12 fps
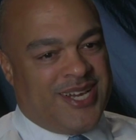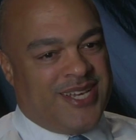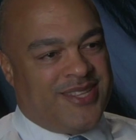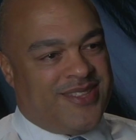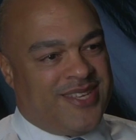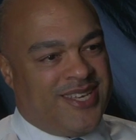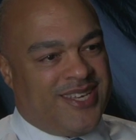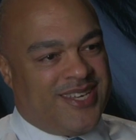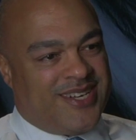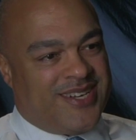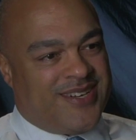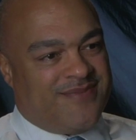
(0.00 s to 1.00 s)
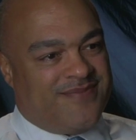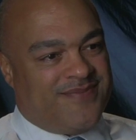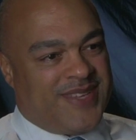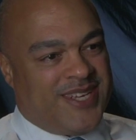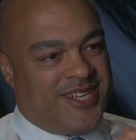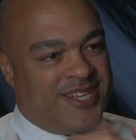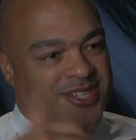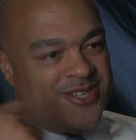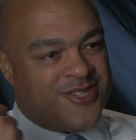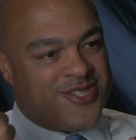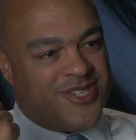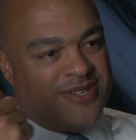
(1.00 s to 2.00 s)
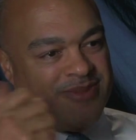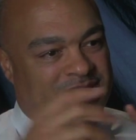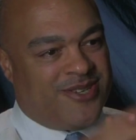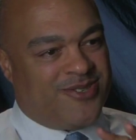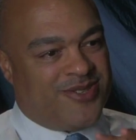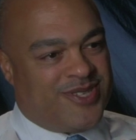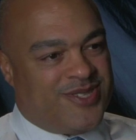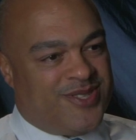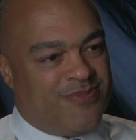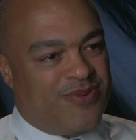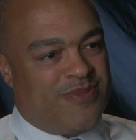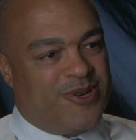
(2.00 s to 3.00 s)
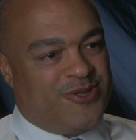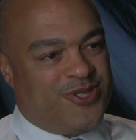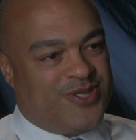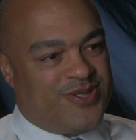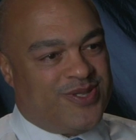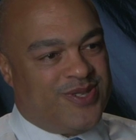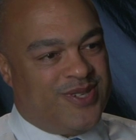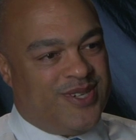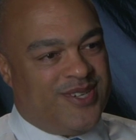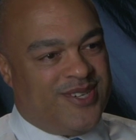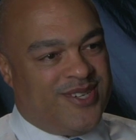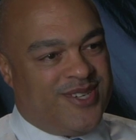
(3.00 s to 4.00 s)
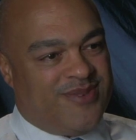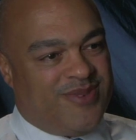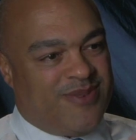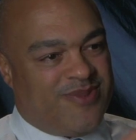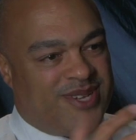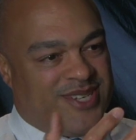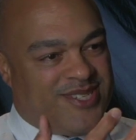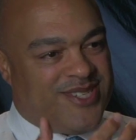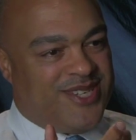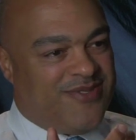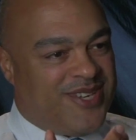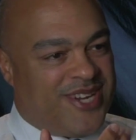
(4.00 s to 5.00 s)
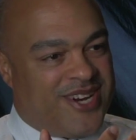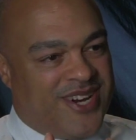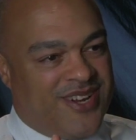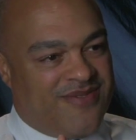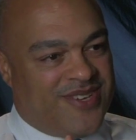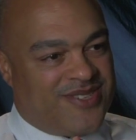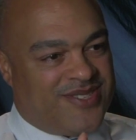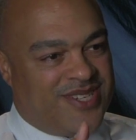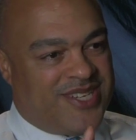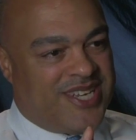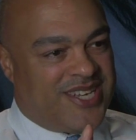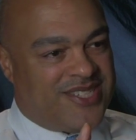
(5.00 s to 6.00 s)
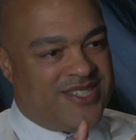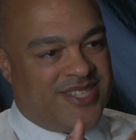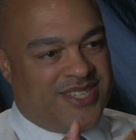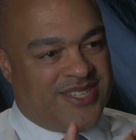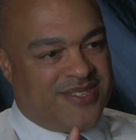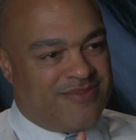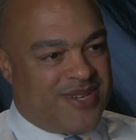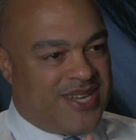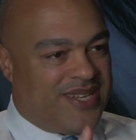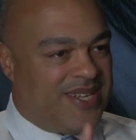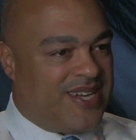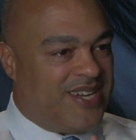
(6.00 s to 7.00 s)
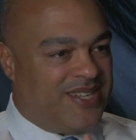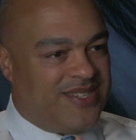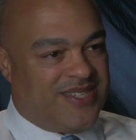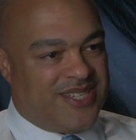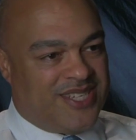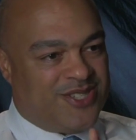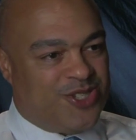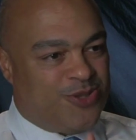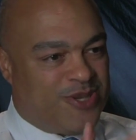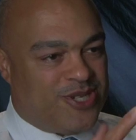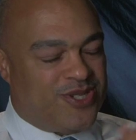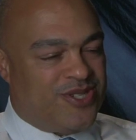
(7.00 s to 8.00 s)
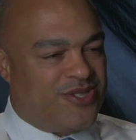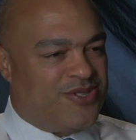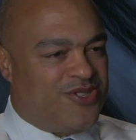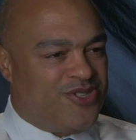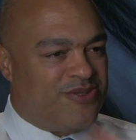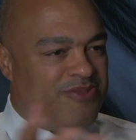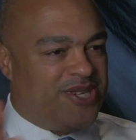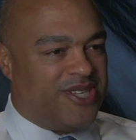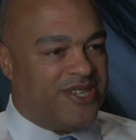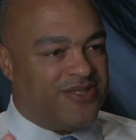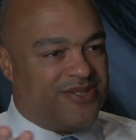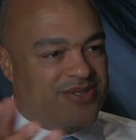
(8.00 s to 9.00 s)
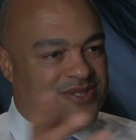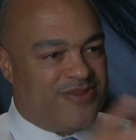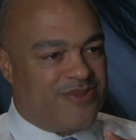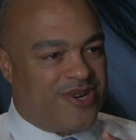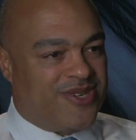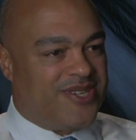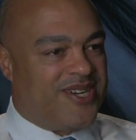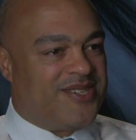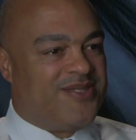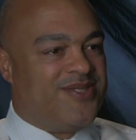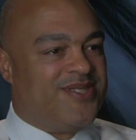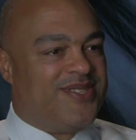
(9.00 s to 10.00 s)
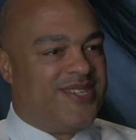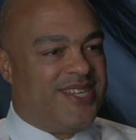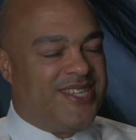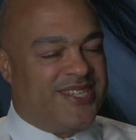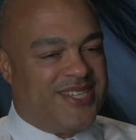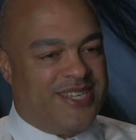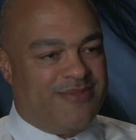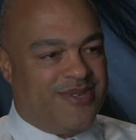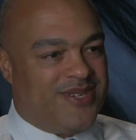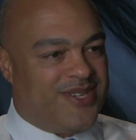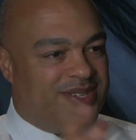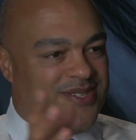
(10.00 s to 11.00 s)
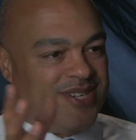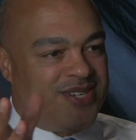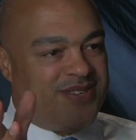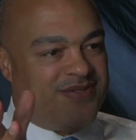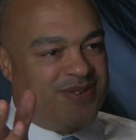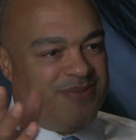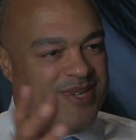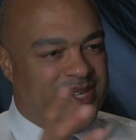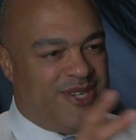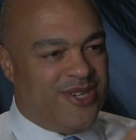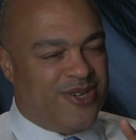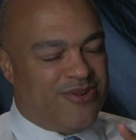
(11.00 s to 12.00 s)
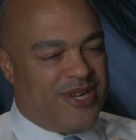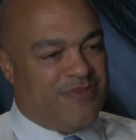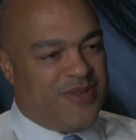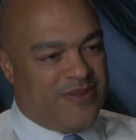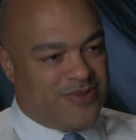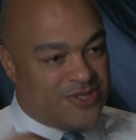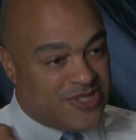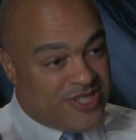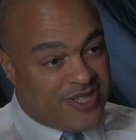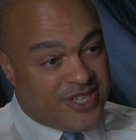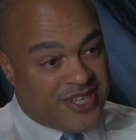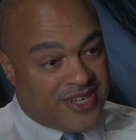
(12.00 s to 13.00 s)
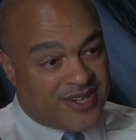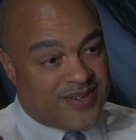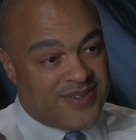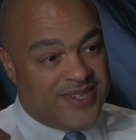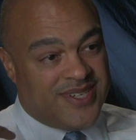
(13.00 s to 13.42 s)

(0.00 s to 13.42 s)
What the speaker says: I think, I tell the city manager this, the promotions. People like Steve Carey and Vince Nadasny and Matt Leiden and Ian Schmutzler, and there's so many others, and Mark Donaldson. I can name a ton of them. Great people, still here.